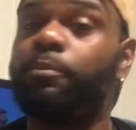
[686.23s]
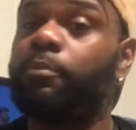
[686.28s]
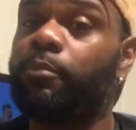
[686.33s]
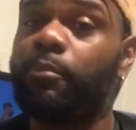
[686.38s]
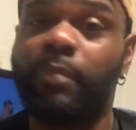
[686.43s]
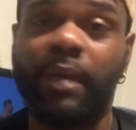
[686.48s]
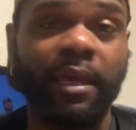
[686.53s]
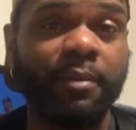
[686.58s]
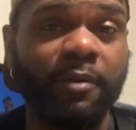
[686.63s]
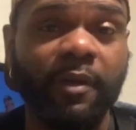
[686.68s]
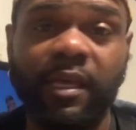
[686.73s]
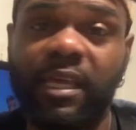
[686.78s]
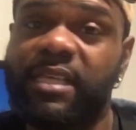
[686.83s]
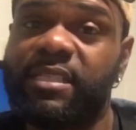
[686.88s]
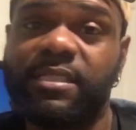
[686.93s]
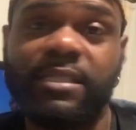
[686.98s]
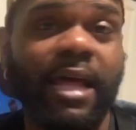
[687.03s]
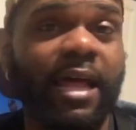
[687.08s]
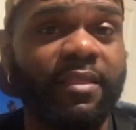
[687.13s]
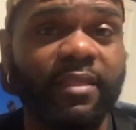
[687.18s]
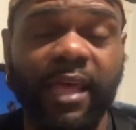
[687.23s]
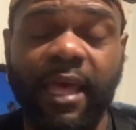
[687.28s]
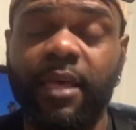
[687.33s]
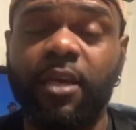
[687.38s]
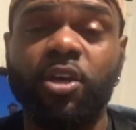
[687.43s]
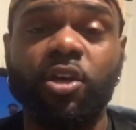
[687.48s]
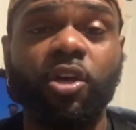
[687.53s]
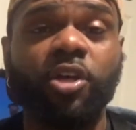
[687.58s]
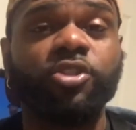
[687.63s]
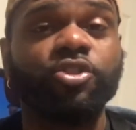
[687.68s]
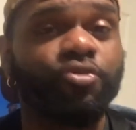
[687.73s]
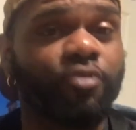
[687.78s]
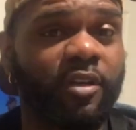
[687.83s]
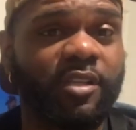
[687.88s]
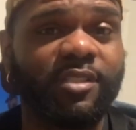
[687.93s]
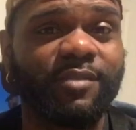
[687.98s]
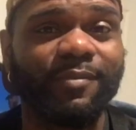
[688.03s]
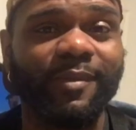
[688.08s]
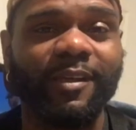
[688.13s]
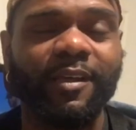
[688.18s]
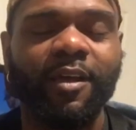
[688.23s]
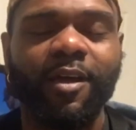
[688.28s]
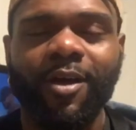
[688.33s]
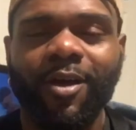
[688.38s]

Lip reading: Baby, it's not that good, trust me.